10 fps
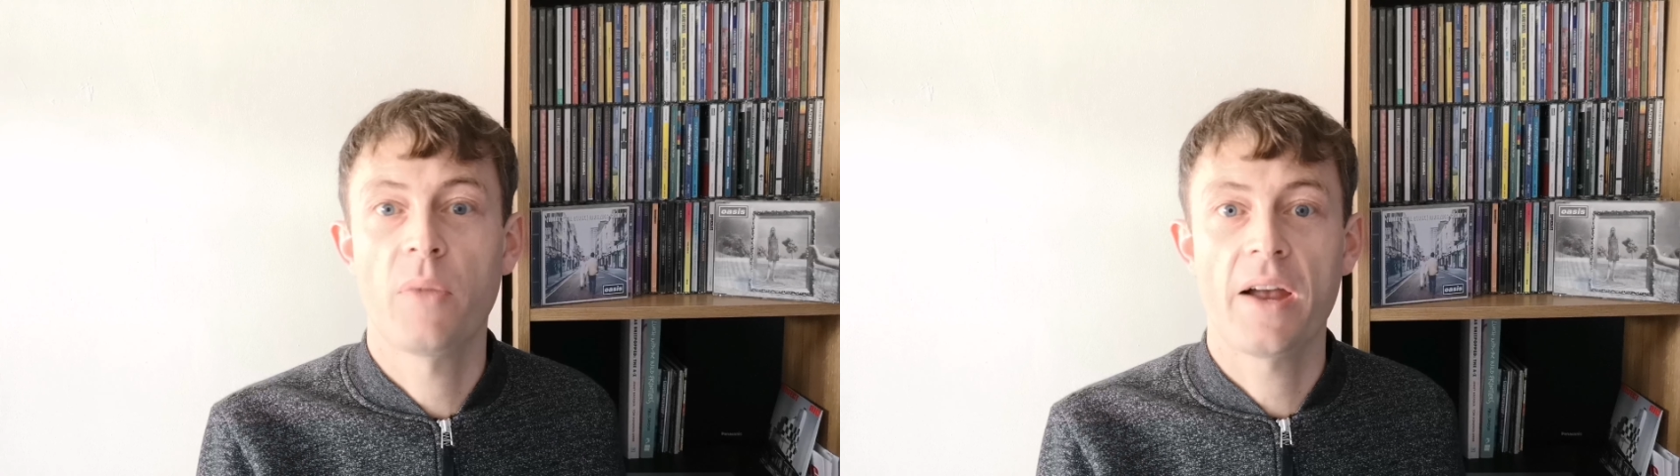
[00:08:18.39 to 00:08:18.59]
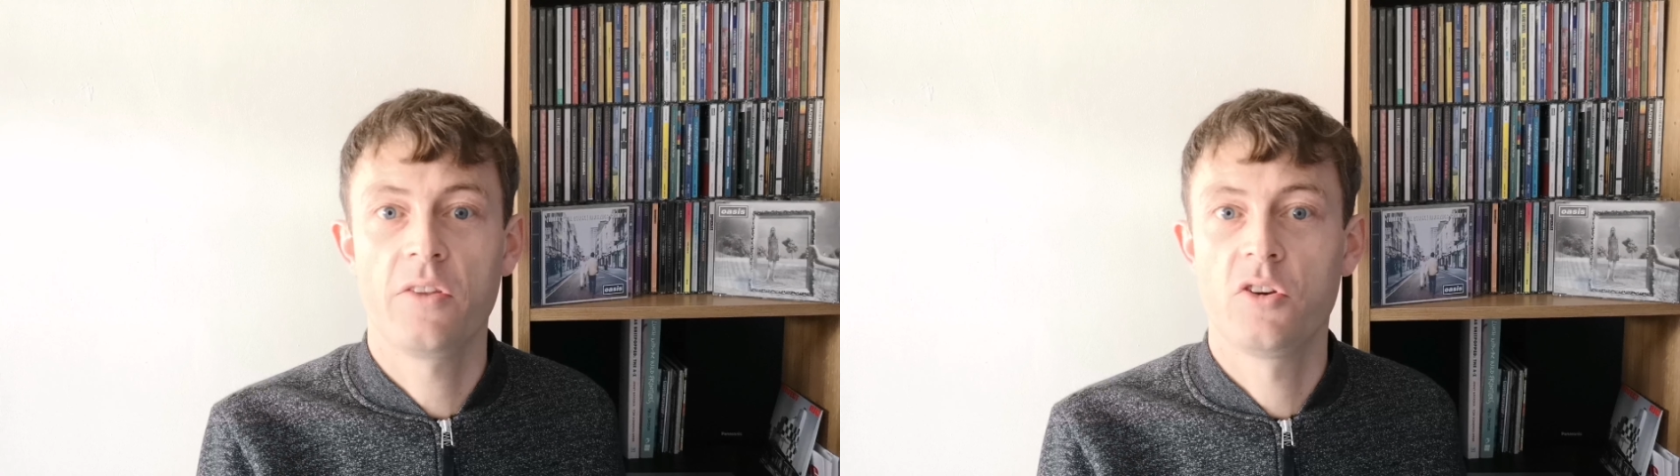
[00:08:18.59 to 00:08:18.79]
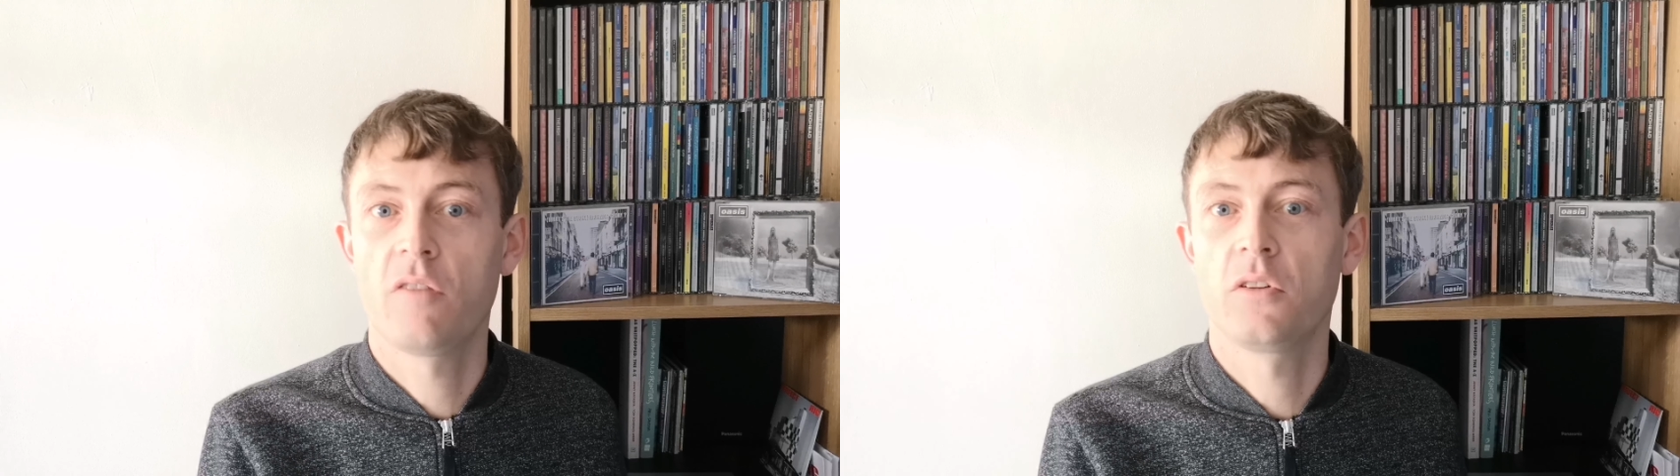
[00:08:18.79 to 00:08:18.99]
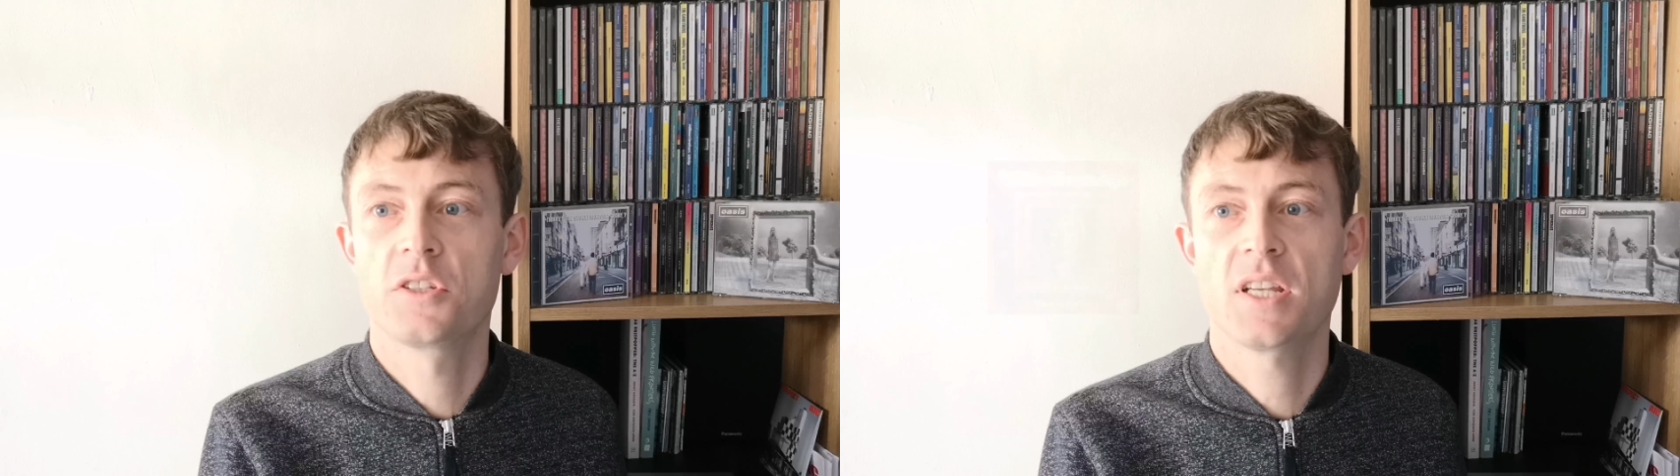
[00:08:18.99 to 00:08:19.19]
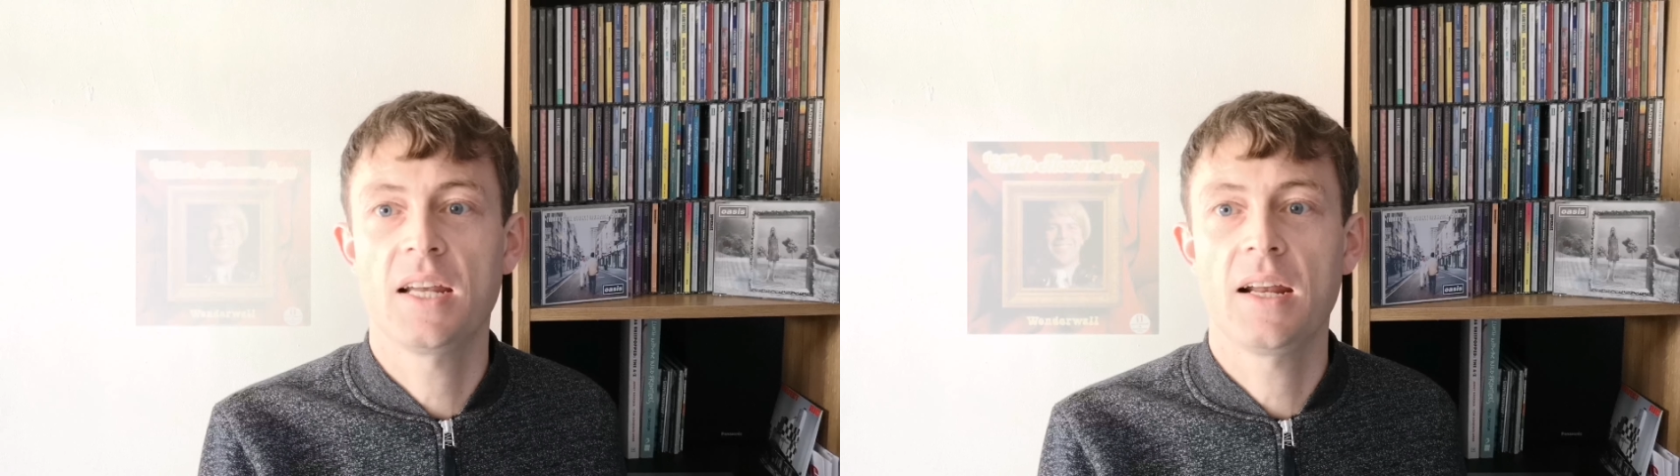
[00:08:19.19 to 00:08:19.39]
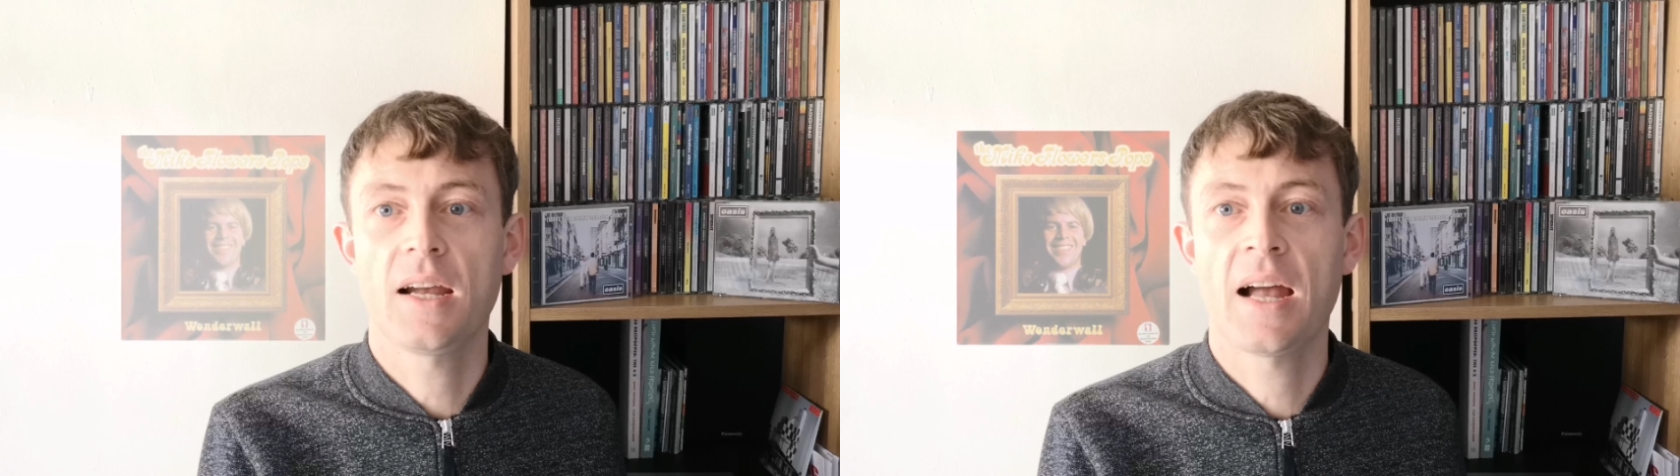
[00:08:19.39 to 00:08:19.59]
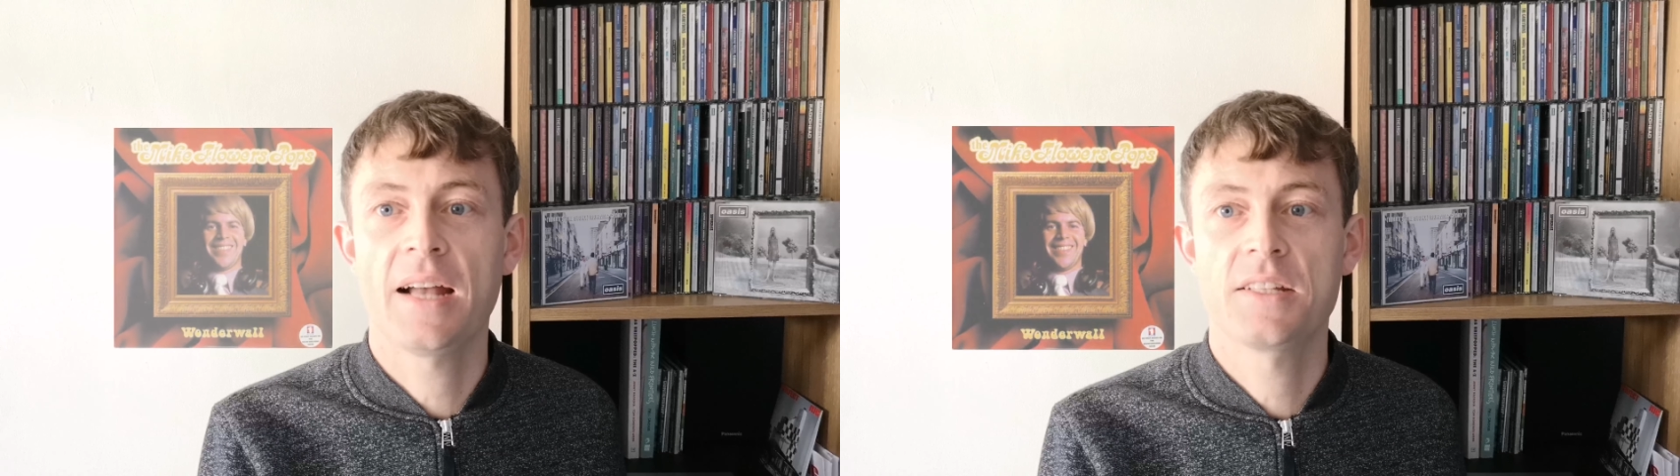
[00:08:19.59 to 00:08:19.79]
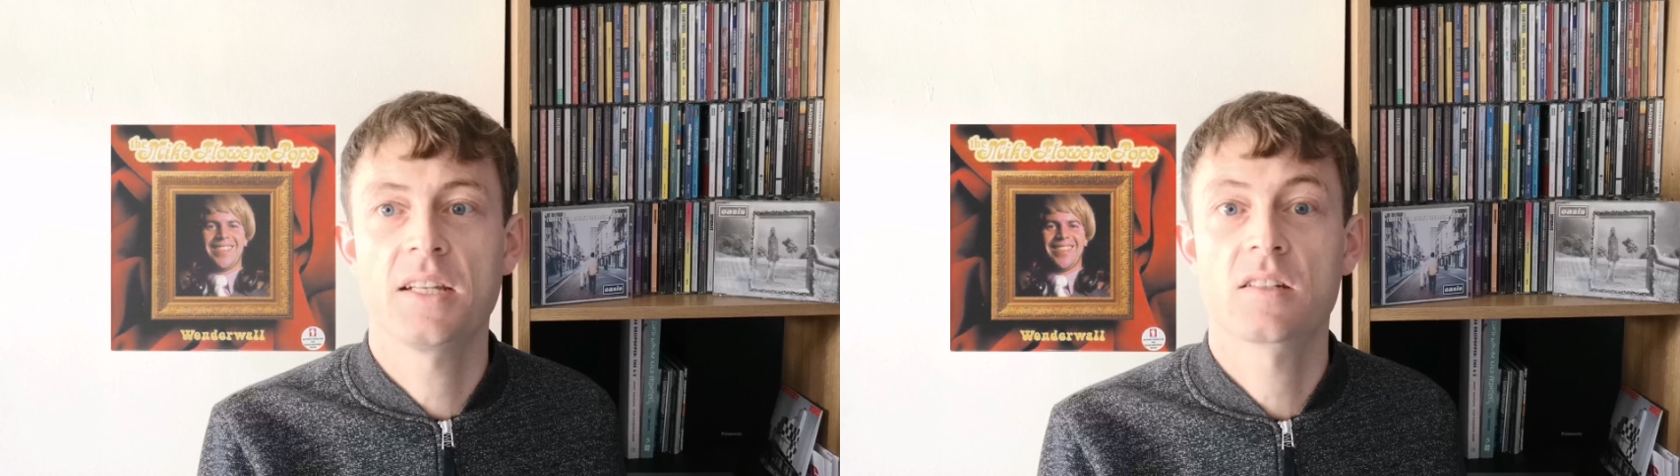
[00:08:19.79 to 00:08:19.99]
by the novelty
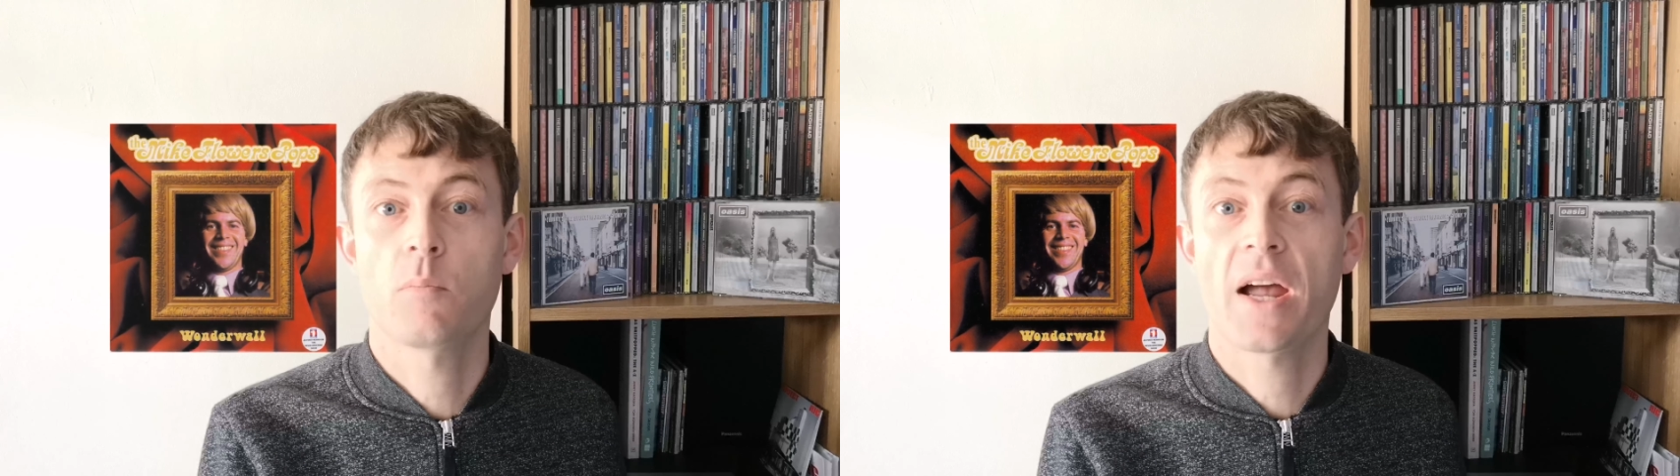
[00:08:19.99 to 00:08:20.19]
artist